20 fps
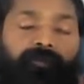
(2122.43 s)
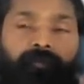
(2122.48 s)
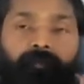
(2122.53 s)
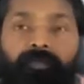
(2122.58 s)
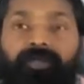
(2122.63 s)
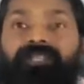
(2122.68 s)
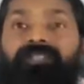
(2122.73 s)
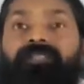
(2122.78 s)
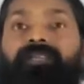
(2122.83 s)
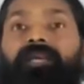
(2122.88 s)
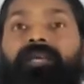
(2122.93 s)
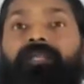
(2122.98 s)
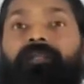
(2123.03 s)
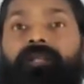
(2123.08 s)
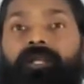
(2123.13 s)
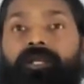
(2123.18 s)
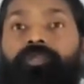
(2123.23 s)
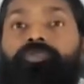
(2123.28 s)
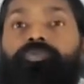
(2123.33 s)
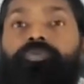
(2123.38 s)
with a
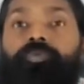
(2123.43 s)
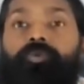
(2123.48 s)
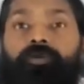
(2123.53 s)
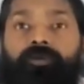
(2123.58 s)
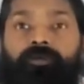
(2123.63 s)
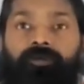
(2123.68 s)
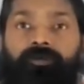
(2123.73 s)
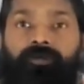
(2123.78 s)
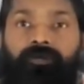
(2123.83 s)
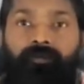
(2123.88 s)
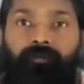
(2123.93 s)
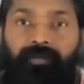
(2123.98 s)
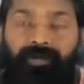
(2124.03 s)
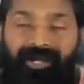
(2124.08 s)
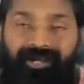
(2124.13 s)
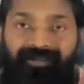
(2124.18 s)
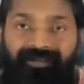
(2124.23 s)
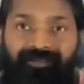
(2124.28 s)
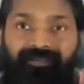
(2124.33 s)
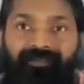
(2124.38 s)
natural
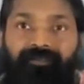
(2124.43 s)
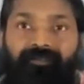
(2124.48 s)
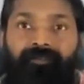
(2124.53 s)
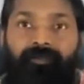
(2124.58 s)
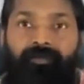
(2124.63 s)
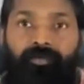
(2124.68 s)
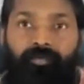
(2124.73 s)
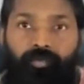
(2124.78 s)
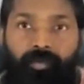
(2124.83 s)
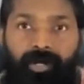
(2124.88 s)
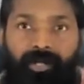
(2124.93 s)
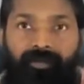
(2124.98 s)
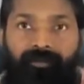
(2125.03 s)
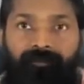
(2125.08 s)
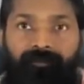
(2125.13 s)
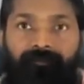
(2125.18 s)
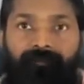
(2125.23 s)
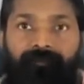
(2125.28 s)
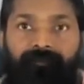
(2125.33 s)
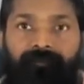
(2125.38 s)
practices as
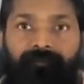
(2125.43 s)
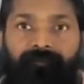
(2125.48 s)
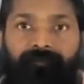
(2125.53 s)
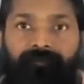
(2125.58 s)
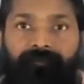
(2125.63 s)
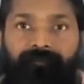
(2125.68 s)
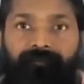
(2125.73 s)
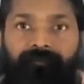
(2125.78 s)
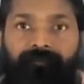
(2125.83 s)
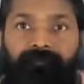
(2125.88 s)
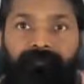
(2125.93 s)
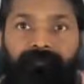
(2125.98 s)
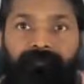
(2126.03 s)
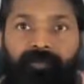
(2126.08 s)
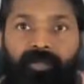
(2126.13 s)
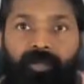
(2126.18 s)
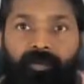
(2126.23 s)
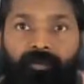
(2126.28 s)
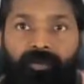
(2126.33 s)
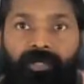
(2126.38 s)
well.
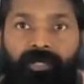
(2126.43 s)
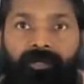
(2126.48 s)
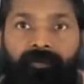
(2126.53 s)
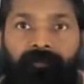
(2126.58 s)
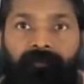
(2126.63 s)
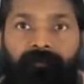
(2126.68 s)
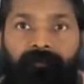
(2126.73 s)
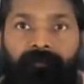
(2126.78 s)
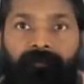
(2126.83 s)
Okay.